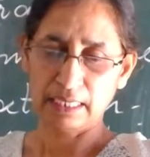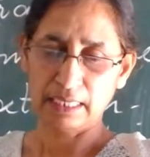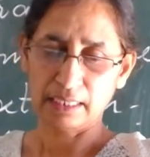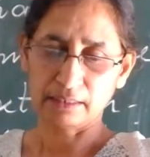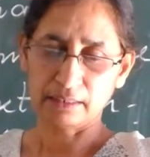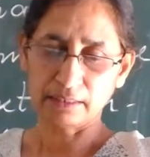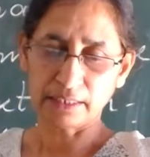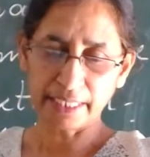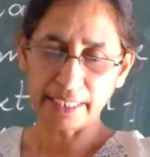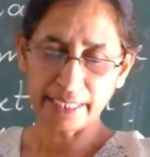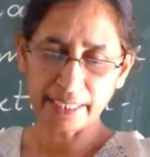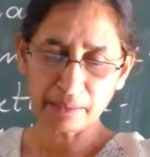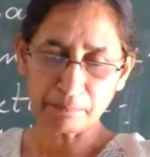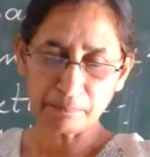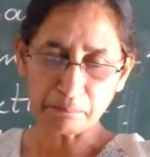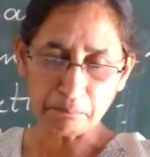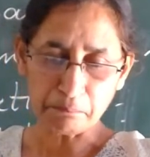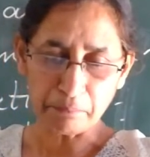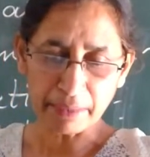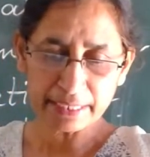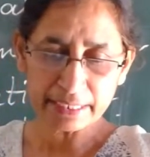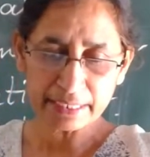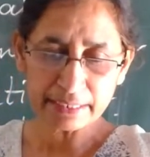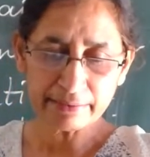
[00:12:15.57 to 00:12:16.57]
There
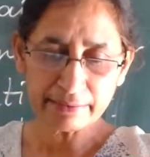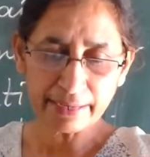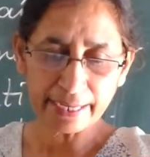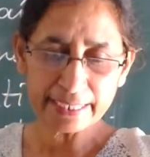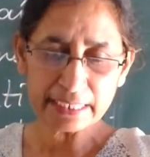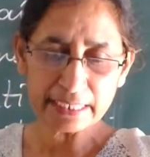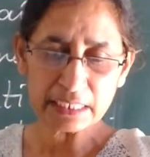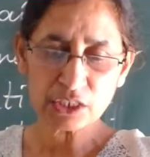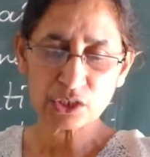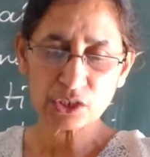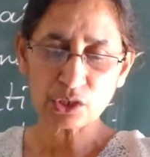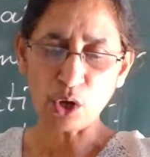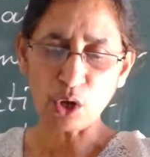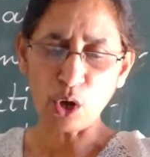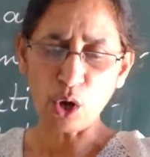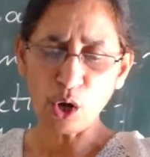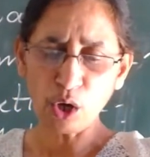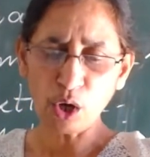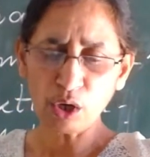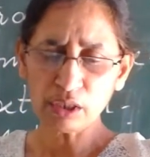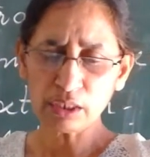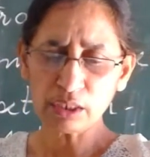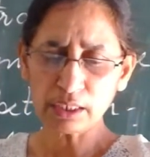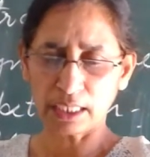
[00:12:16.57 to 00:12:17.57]
midnights
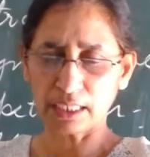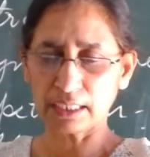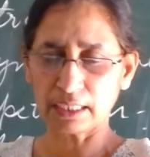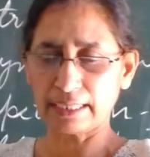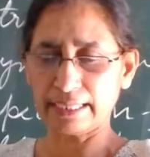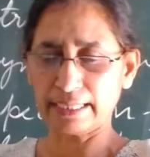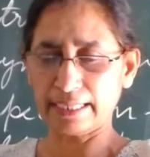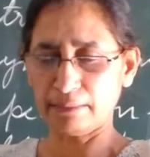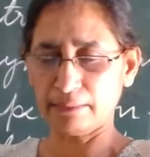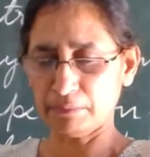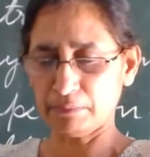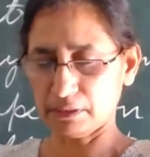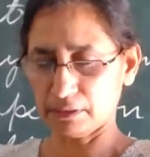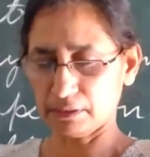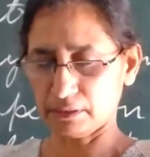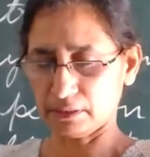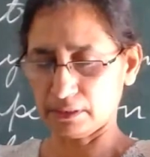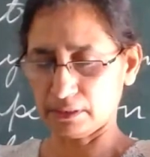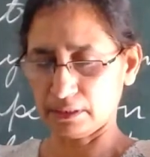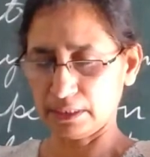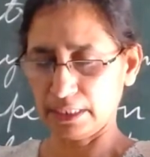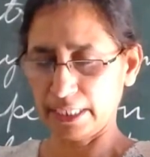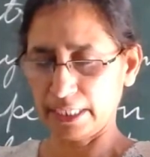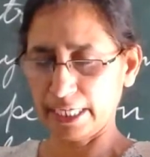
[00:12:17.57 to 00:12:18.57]
all a glimmer,
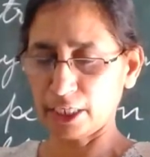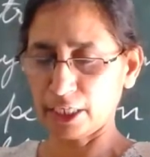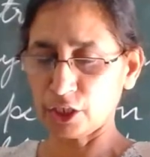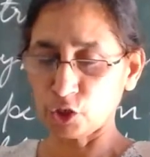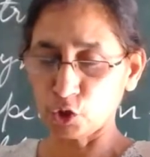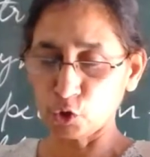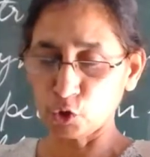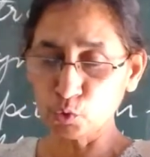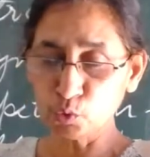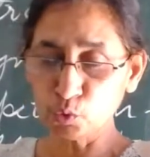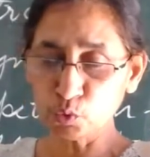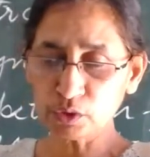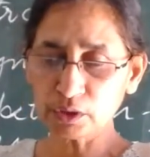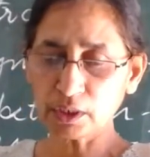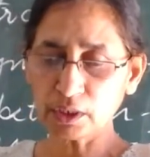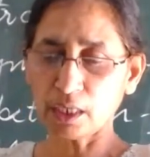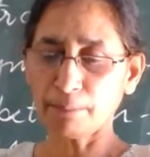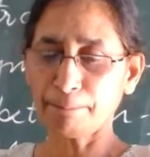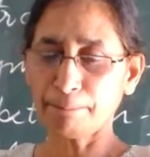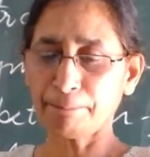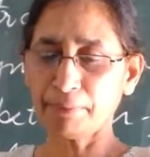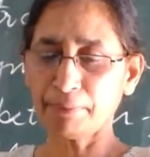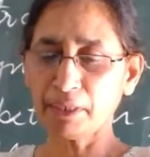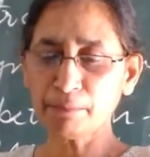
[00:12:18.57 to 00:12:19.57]
and noon a
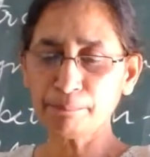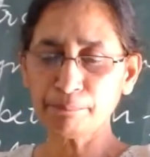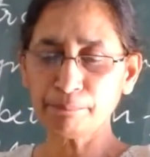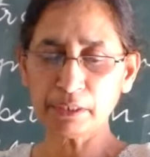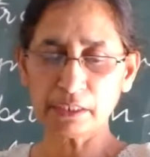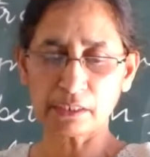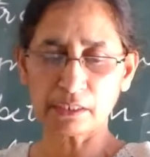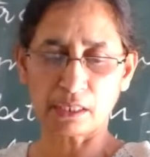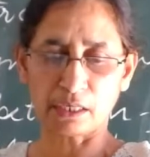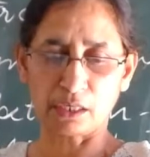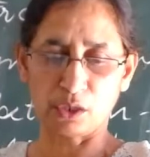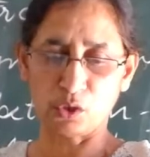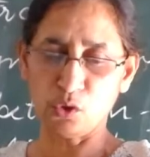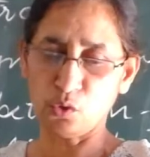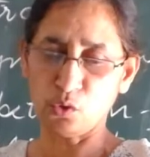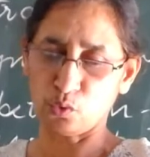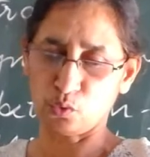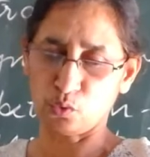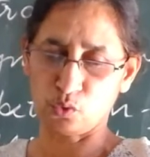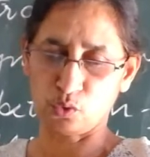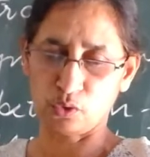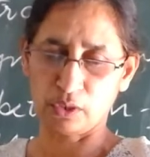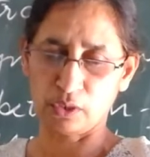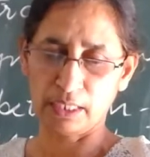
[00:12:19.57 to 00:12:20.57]
purple
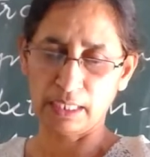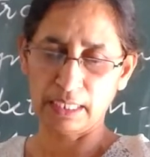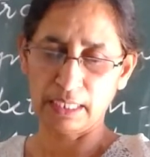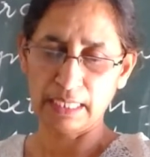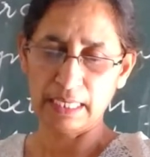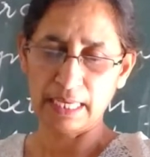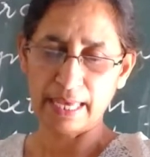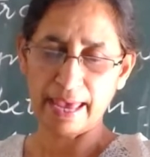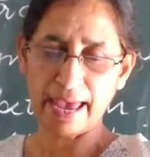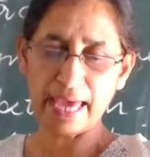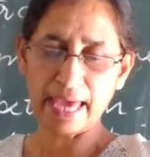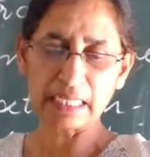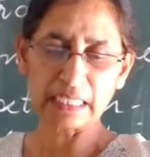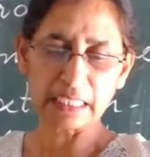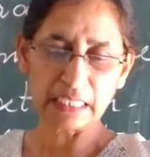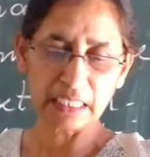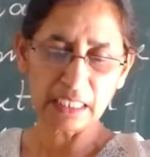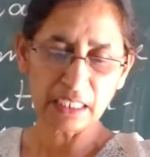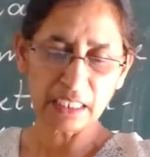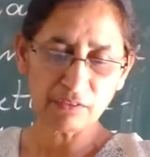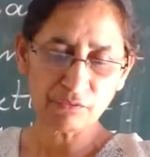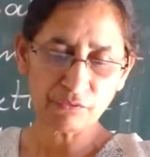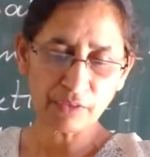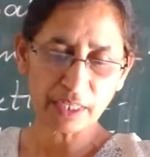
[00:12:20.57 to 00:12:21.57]
glow, and
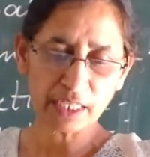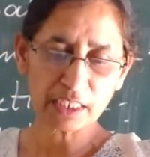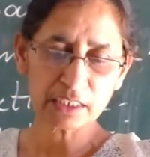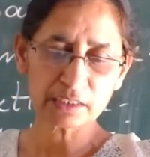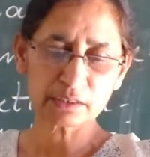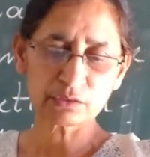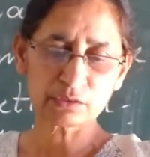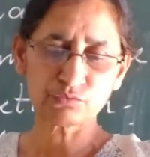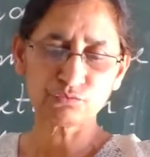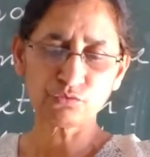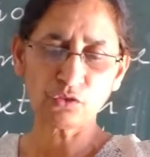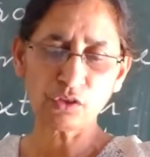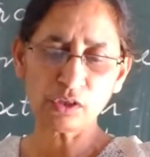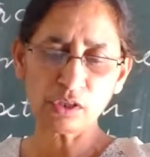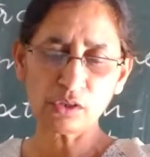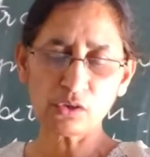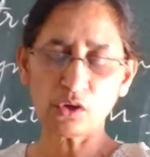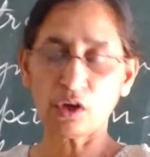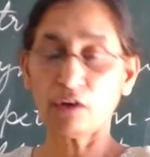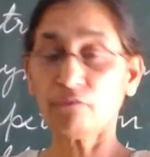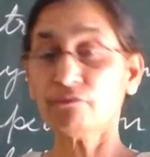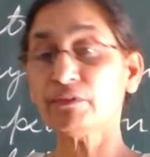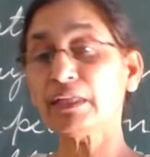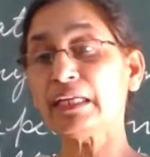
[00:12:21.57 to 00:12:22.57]
evenings full
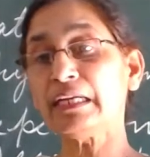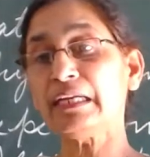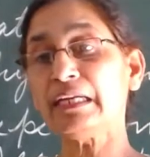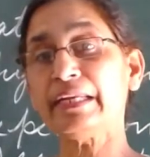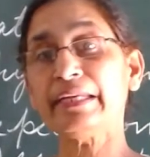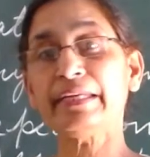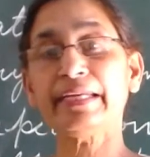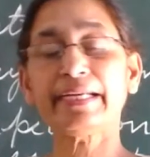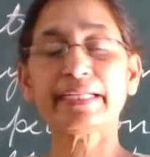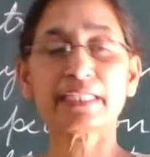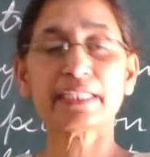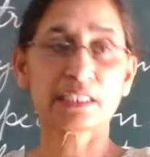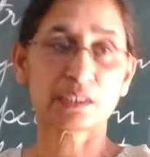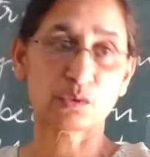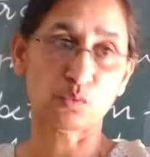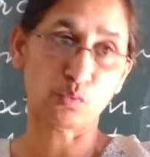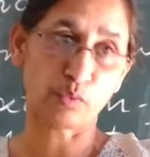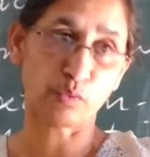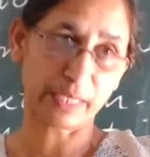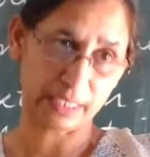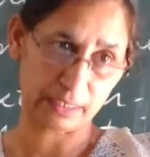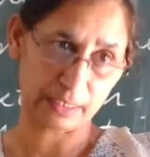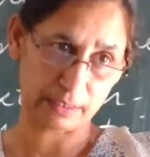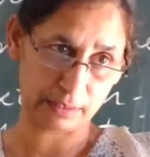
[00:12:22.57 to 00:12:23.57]
of the linnet's
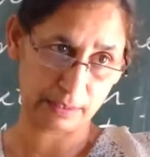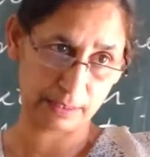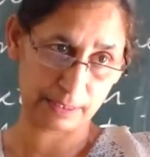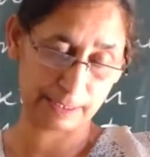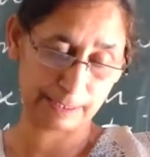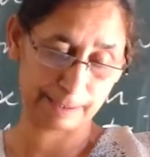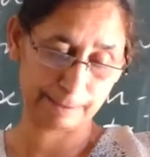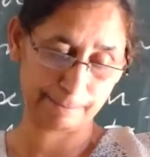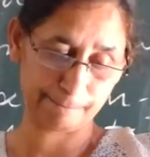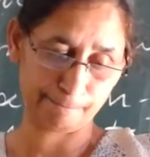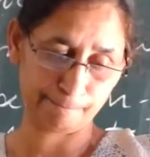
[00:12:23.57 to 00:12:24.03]
wings.